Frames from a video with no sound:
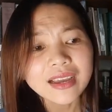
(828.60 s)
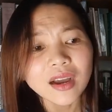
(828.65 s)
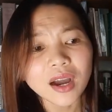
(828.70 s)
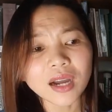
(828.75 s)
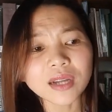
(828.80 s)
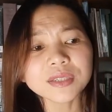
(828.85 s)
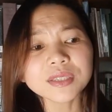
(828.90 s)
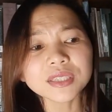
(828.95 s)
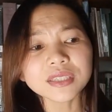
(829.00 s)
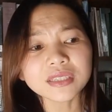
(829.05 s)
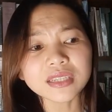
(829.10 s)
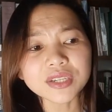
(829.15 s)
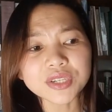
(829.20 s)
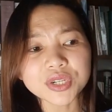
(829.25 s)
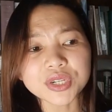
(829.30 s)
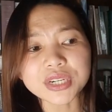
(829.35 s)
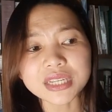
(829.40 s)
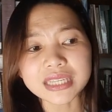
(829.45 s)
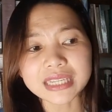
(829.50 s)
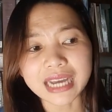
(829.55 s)
Under
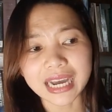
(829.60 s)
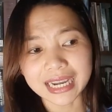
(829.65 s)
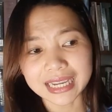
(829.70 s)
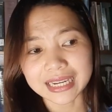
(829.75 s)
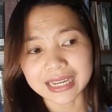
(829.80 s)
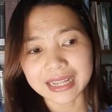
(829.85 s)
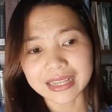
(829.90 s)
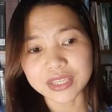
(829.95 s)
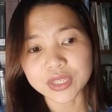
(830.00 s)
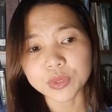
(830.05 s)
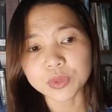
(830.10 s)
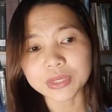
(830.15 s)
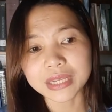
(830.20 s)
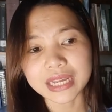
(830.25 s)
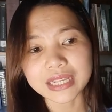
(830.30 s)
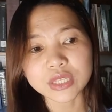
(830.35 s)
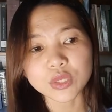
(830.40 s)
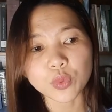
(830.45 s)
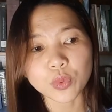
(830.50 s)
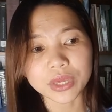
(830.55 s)
teachers' guidance,
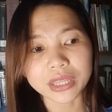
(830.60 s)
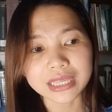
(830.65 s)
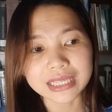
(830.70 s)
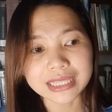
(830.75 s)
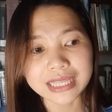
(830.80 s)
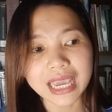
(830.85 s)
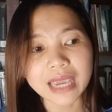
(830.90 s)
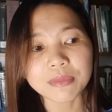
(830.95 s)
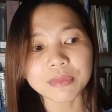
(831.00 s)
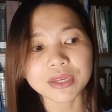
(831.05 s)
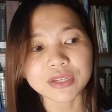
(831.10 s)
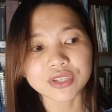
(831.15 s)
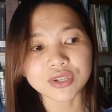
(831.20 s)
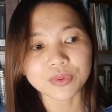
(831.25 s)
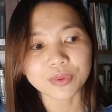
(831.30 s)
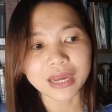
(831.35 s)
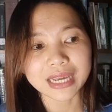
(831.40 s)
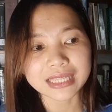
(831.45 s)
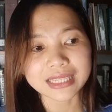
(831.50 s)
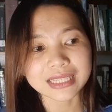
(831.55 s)
students with the same
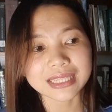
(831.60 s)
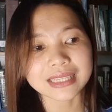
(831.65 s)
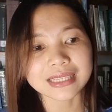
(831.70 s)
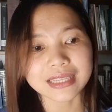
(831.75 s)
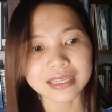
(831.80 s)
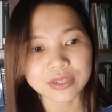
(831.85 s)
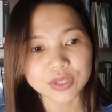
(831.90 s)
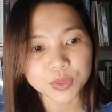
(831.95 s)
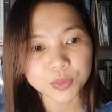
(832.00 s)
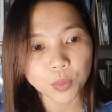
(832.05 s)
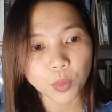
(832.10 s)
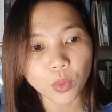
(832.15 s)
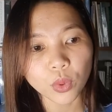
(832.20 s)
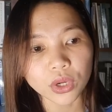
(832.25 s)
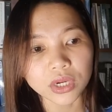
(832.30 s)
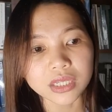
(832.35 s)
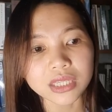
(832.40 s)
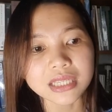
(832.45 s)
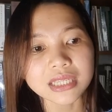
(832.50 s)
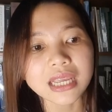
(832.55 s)
interests in
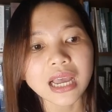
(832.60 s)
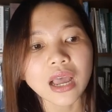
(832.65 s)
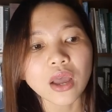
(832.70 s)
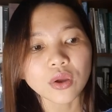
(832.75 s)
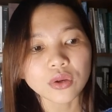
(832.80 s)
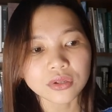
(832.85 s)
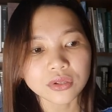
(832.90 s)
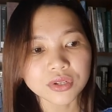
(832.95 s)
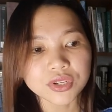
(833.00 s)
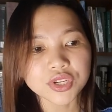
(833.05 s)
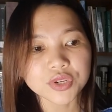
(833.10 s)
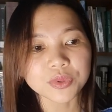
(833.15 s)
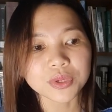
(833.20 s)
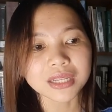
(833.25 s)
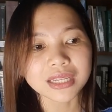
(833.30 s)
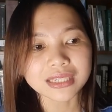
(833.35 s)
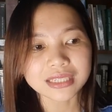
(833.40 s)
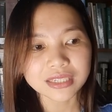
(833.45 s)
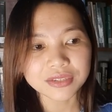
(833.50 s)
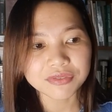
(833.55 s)
sports, cultural
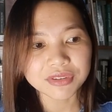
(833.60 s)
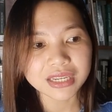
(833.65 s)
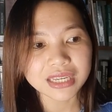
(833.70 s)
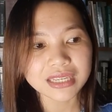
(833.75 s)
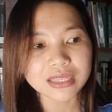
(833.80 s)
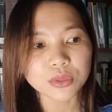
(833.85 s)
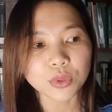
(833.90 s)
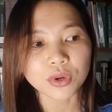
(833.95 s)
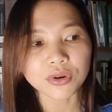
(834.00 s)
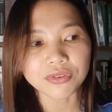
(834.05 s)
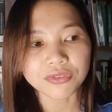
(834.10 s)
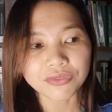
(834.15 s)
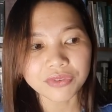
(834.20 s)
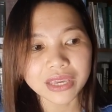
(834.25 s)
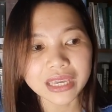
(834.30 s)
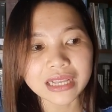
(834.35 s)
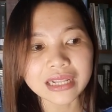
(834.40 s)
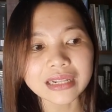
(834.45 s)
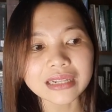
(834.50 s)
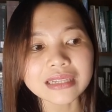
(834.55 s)
activities, or
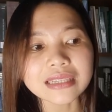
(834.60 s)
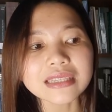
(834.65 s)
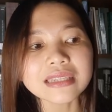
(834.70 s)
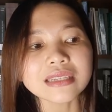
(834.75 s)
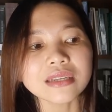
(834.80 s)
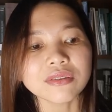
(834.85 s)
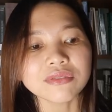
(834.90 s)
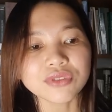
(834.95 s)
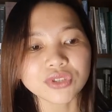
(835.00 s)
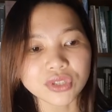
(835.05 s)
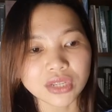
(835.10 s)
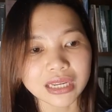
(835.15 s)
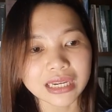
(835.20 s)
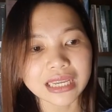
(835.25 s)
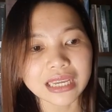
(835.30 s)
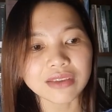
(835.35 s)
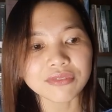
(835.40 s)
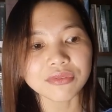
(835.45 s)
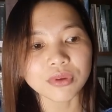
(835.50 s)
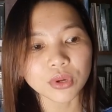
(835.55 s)
fields of
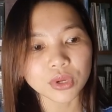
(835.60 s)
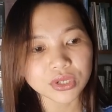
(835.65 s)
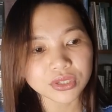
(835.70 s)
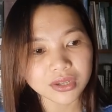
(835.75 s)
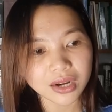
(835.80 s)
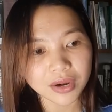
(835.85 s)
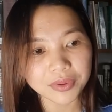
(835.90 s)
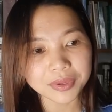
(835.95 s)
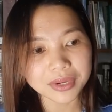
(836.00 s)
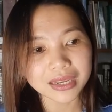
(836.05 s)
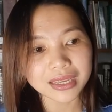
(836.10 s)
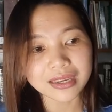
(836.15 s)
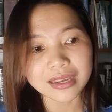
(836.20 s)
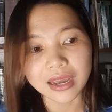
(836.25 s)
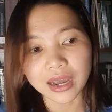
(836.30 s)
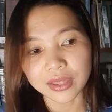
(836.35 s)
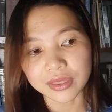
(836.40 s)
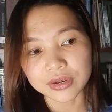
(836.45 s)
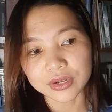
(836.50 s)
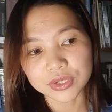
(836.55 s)
study voluntarily
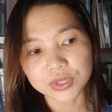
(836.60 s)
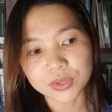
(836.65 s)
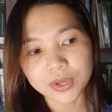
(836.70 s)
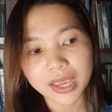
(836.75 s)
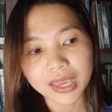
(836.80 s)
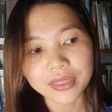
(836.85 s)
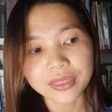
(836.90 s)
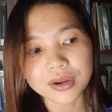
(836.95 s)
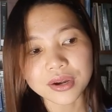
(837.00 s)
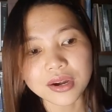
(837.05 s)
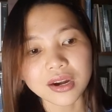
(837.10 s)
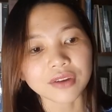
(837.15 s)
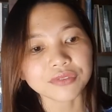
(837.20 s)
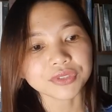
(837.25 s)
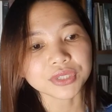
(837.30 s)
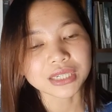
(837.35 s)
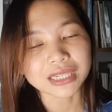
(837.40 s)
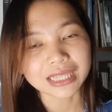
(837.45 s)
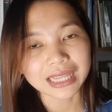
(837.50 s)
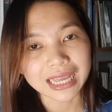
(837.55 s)
gather together
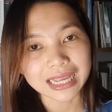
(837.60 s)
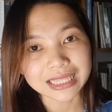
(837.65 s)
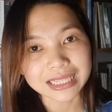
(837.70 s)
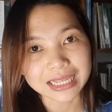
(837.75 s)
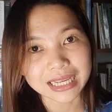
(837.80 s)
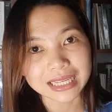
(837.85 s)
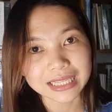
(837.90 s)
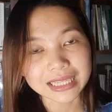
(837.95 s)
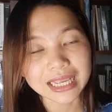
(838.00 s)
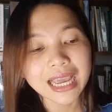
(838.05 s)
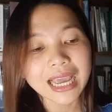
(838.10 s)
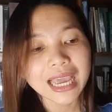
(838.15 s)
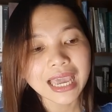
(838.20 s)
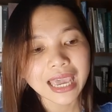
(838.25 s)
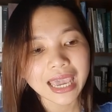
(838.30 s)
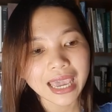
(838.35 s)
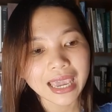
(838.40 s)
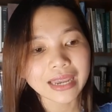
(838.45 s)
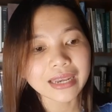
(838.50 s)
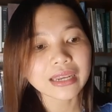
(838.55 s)
after classes
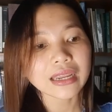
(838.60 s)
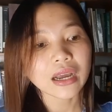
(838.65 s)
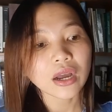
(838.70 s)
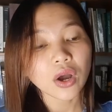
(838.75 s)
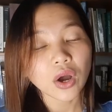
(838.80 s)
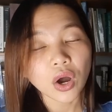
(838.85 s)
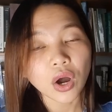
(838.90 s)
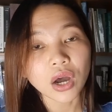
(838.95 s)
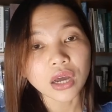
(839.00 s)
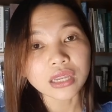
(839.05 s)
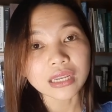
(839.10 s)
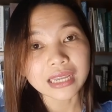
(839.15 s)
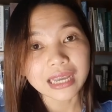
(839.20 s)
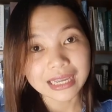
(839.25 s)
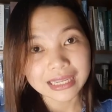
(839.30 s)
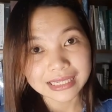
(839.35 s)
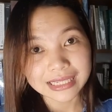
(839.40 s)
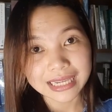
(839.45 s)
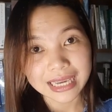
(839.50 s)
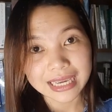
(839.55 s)
and on
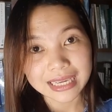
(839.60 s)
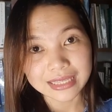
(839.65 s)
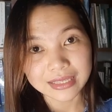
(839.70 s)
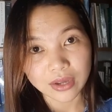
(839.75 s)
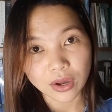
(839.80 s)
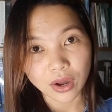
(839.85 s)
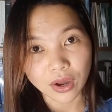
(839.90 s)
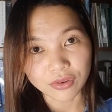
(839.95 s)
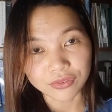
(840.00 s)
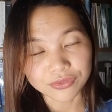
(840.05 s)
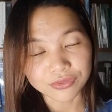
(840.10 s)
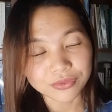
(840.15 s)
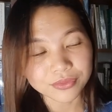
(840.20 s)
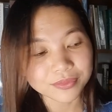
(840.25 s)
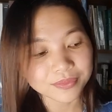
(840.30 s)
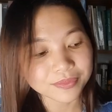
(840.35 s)
days off.